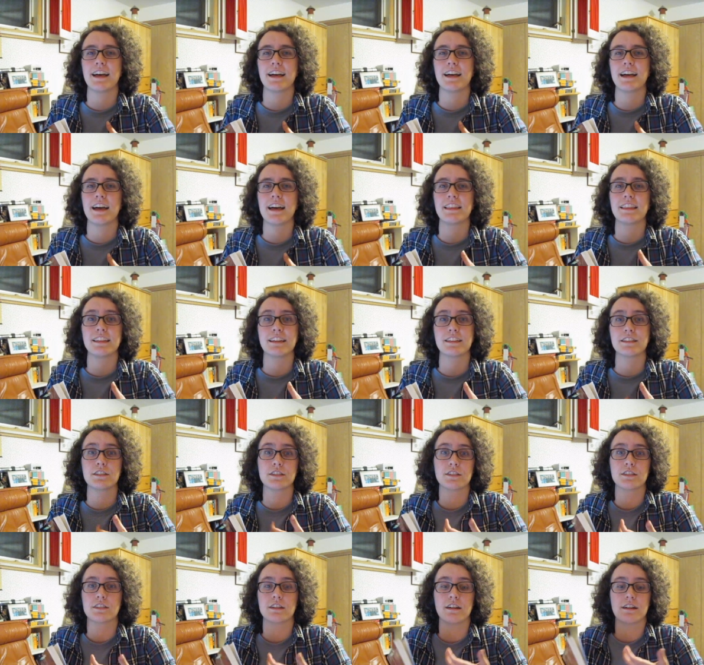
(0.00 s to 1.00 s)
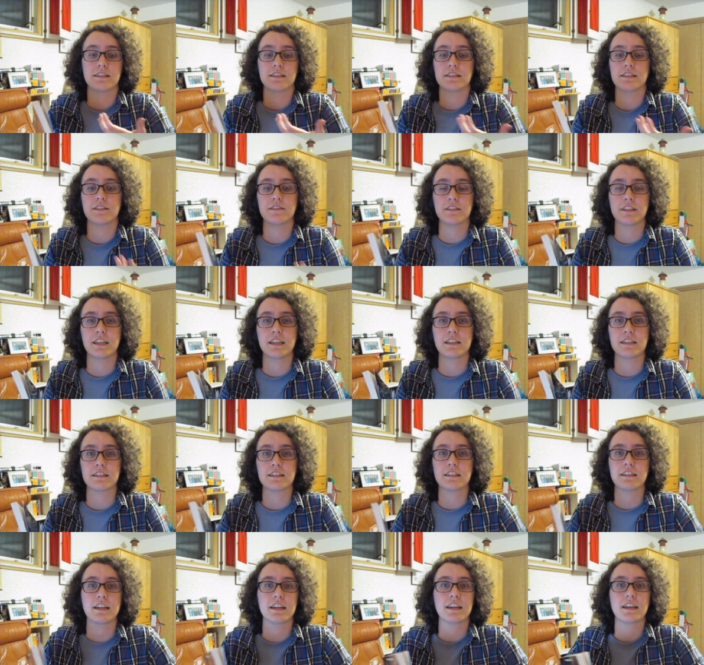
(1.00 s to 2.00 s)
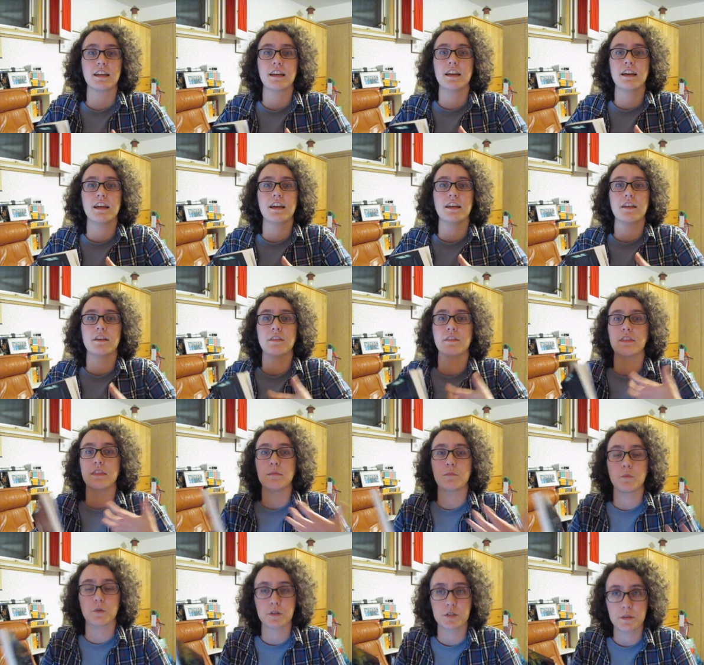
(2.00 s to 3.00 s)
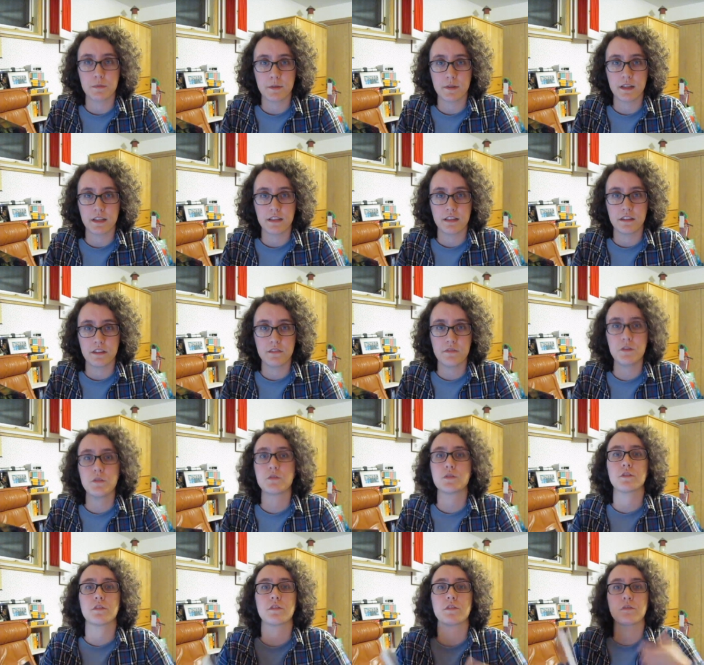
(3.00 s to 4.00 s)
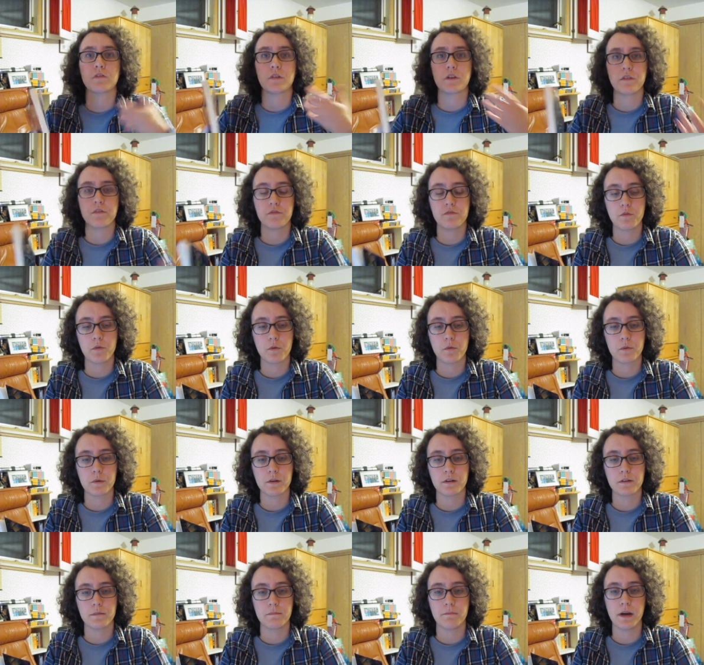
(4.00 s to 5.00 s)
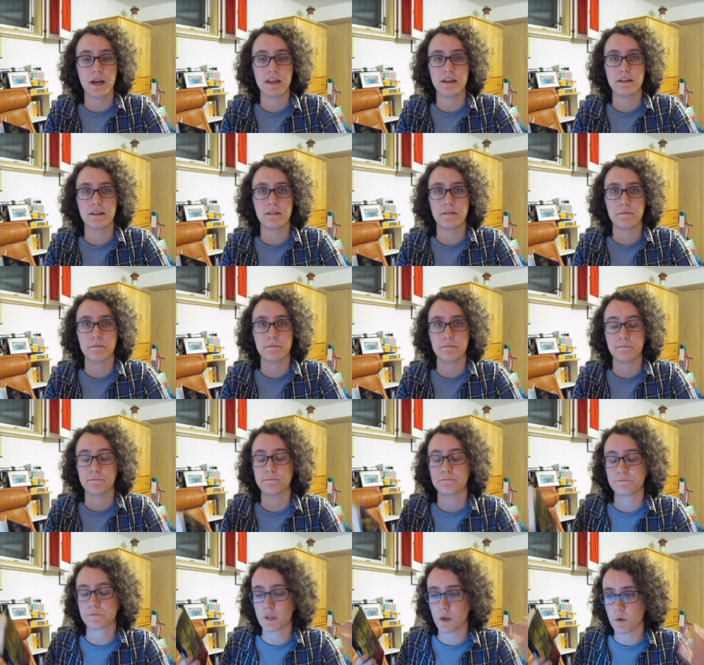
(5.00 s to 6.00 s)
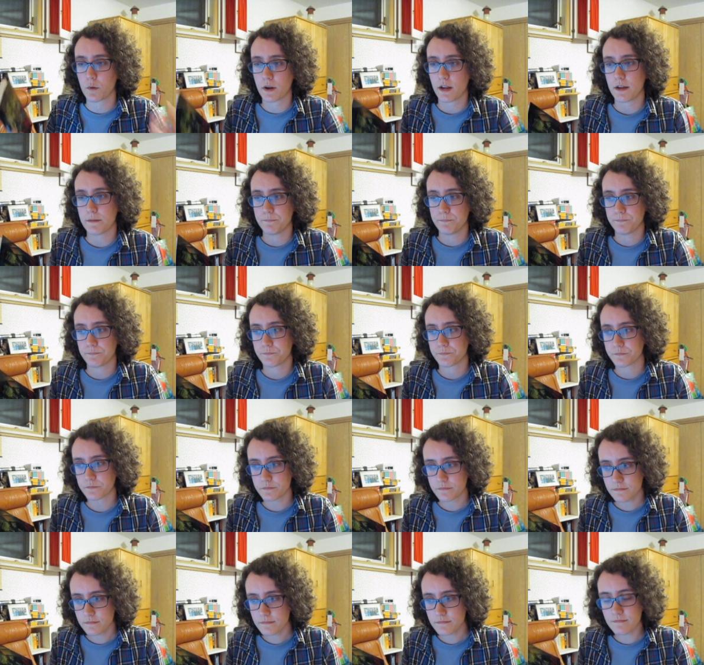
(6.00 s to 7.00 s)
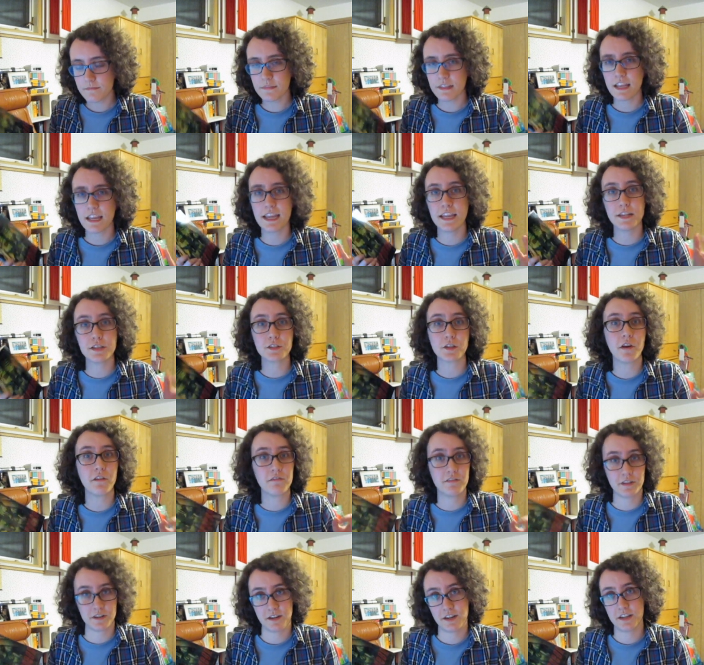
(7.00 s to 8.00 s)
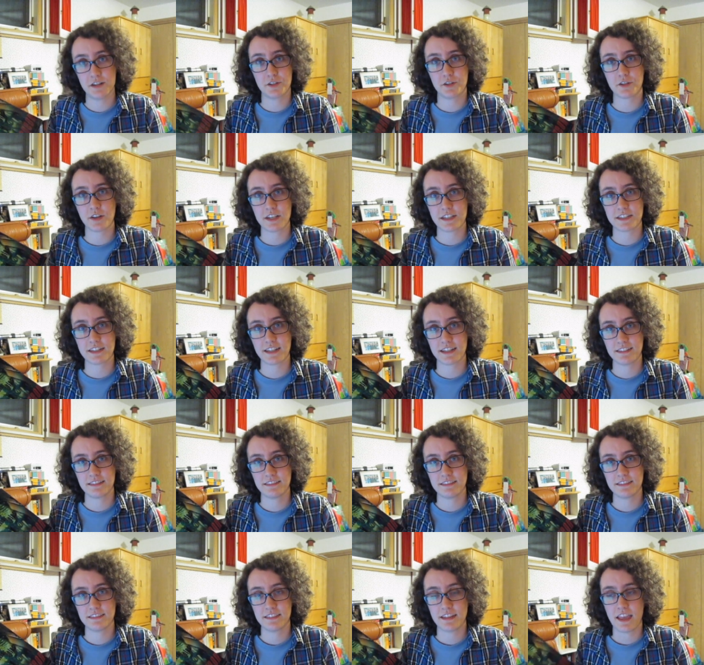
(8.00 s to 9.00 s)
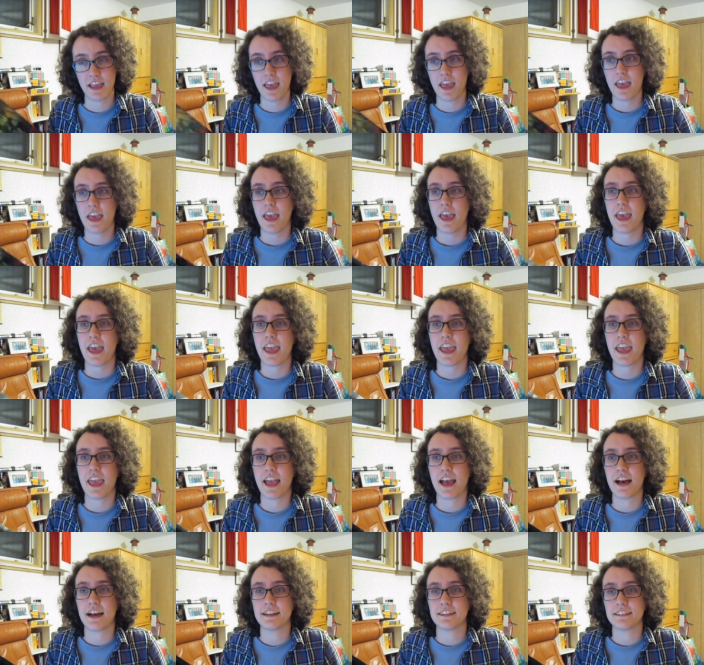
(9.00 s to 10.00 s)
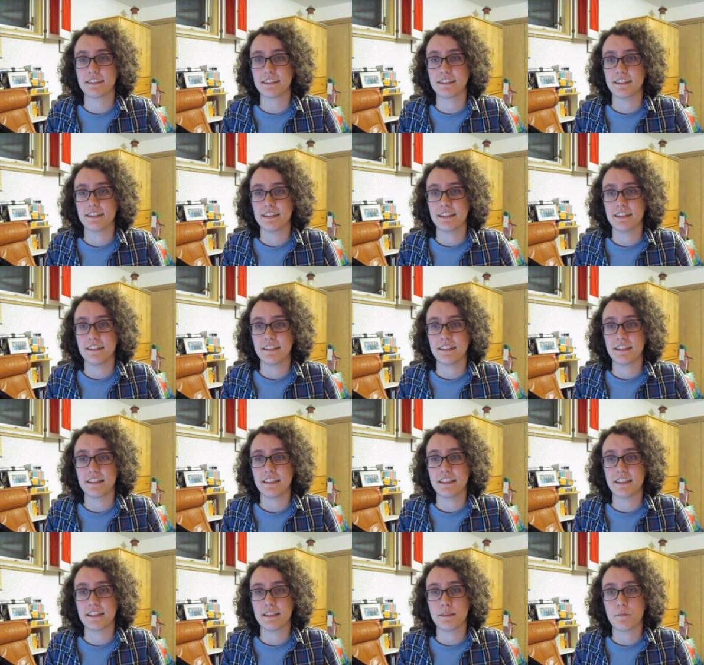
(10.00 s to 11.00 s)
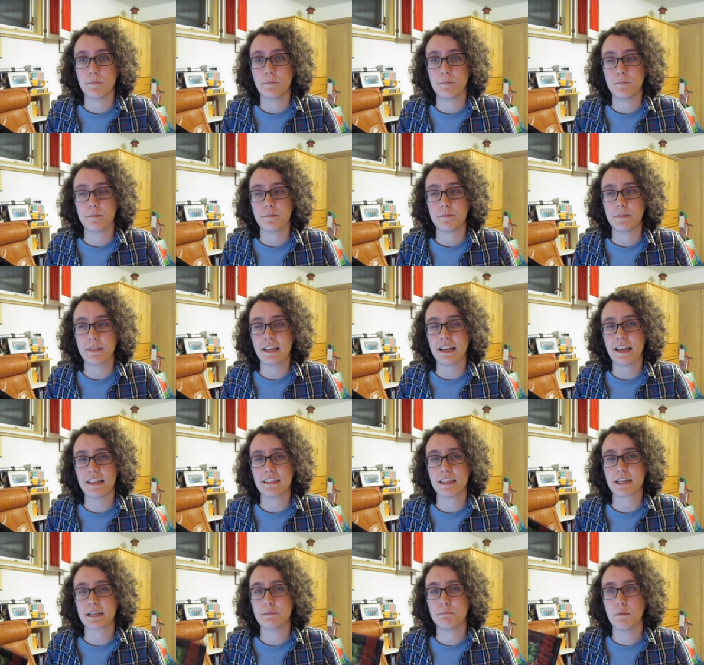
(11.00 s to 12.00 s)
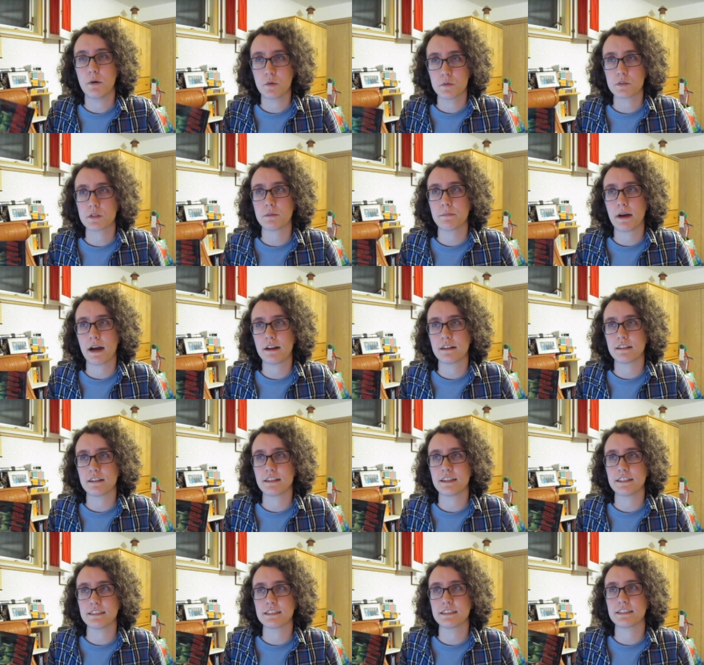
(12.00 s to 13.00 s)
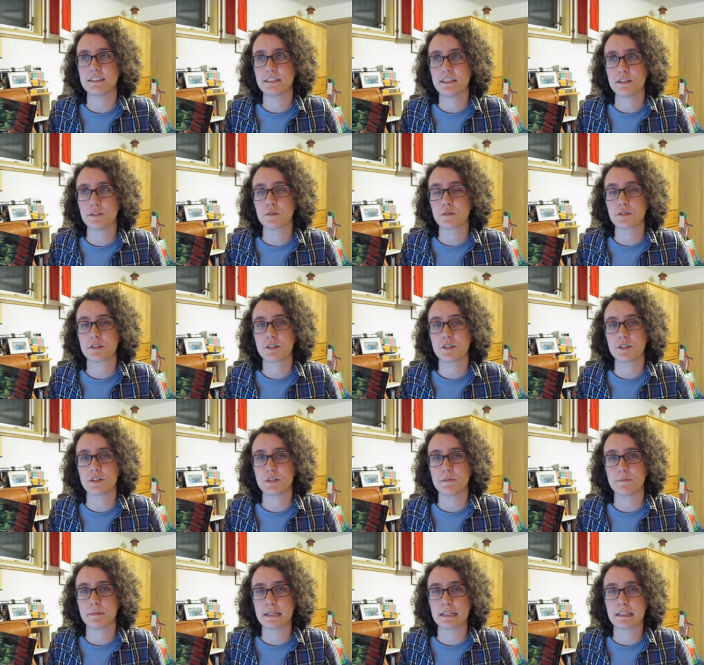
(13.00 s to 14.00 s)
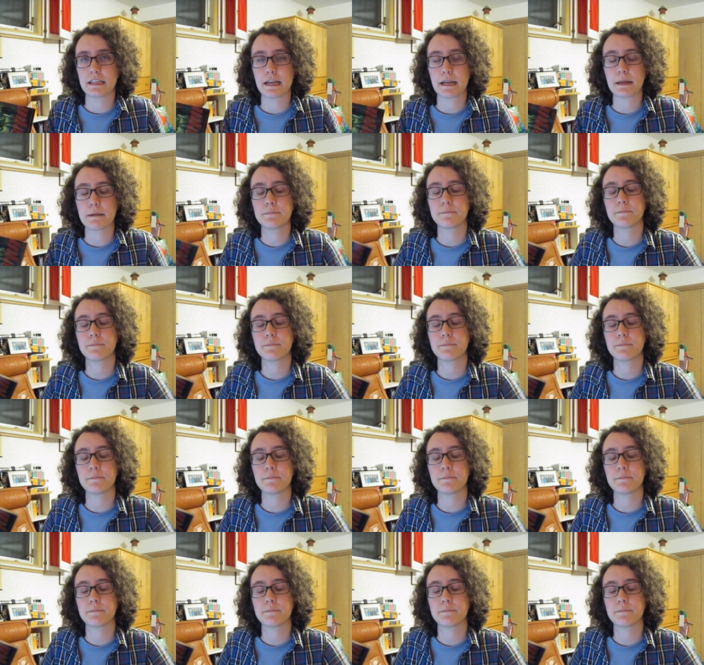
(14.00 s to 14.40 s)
I think it's just honestly related to, like, them worshiping the future. They're very forward-minded. Okay. It is all very interesting. And the thing I liked most about it is that Theodore Sturgeon being like,